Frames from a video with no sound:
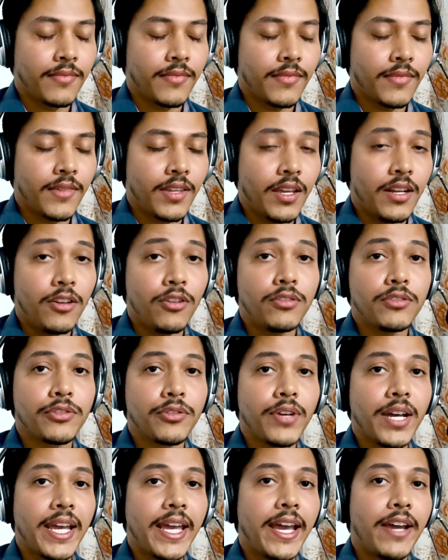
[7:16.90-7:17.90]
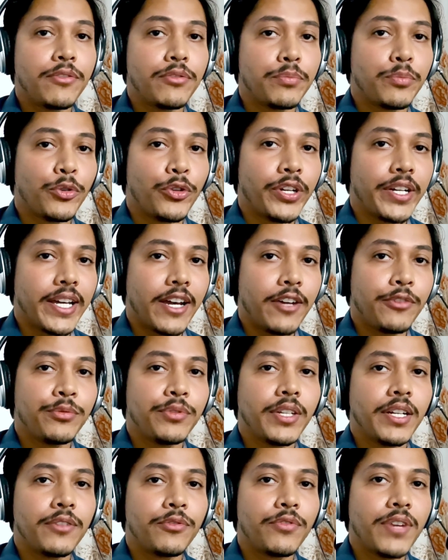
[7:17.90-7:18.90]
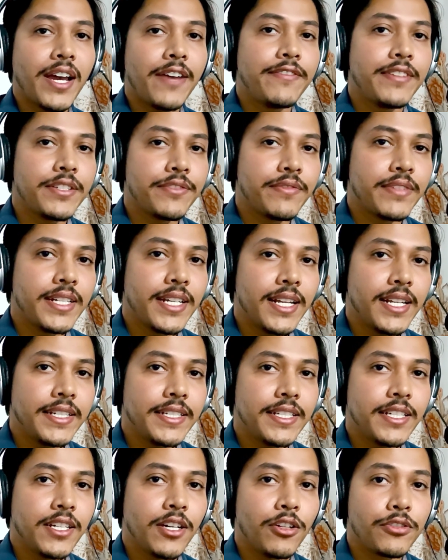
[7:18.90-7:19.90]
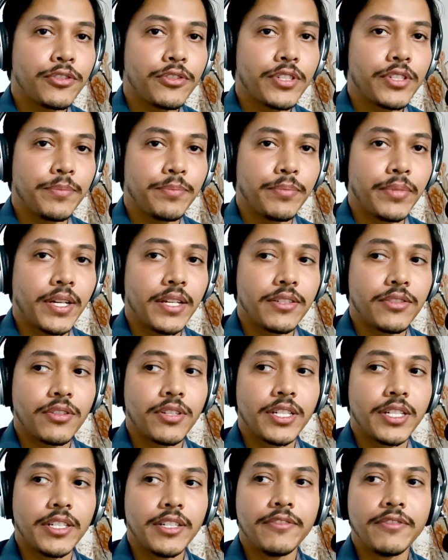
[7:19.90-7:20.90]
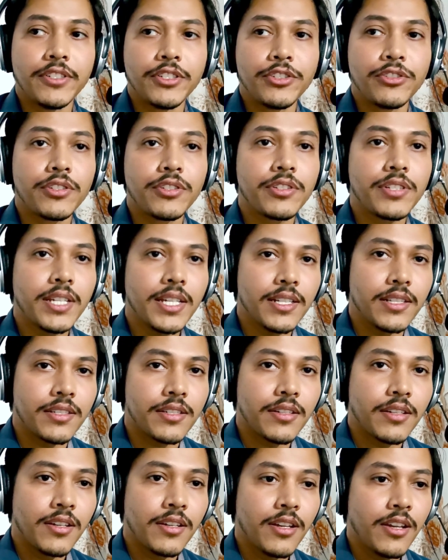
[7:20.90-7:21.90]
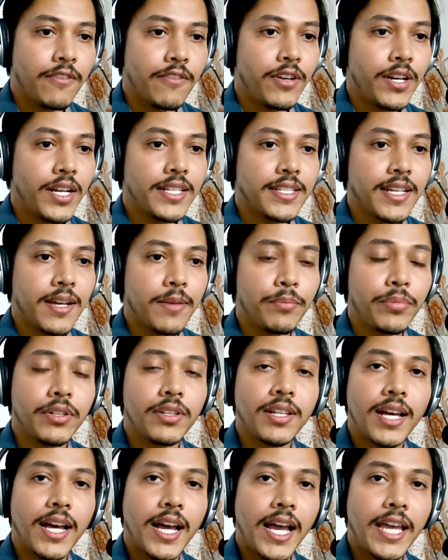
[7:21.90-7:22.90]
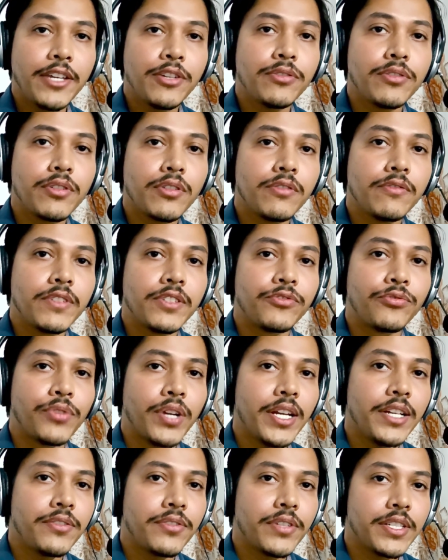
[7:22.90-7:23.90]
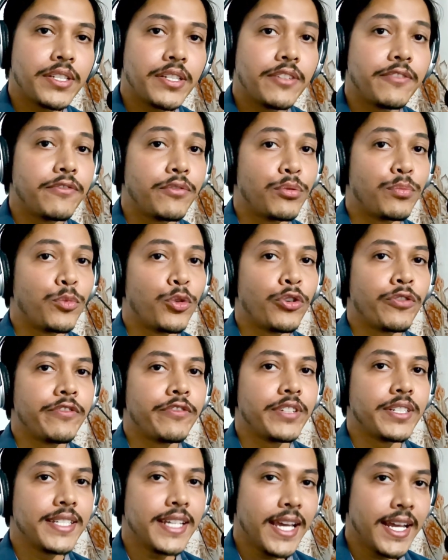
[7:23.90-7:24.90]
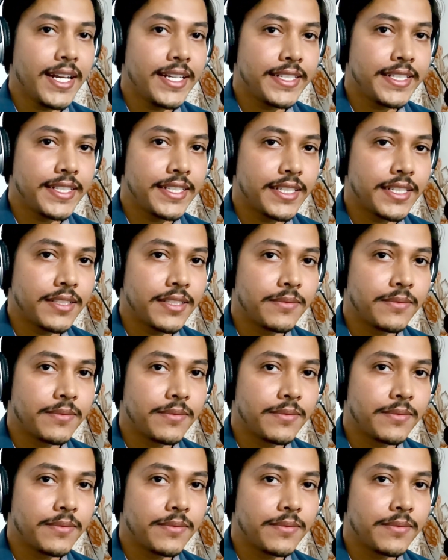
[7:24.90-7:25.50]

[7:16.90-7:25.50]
And also I have to point out that graphics fidelity also depends on individual skills. For example, I could go with ray tracing for more fidelity,